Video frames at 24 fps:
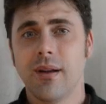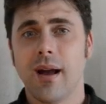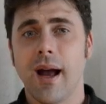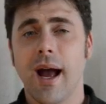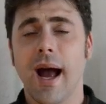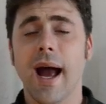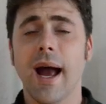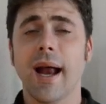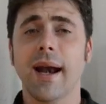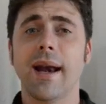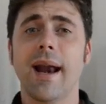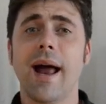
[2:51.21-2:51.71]

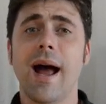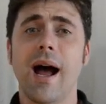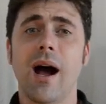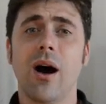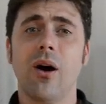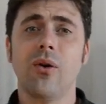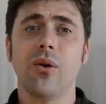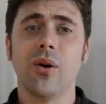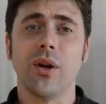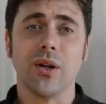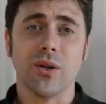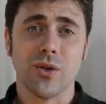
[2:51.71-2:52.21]
And
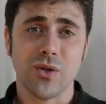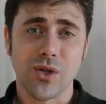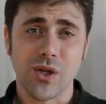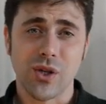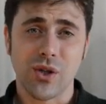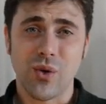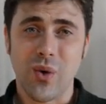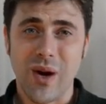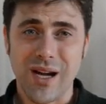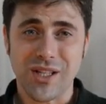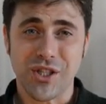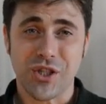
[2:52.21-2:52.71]
now here's a
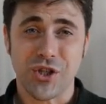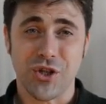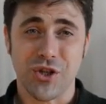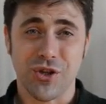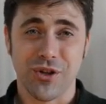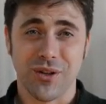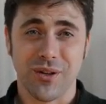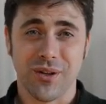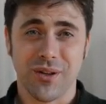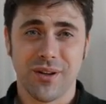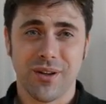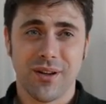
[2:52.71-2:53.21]

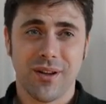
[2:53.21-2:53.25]
question.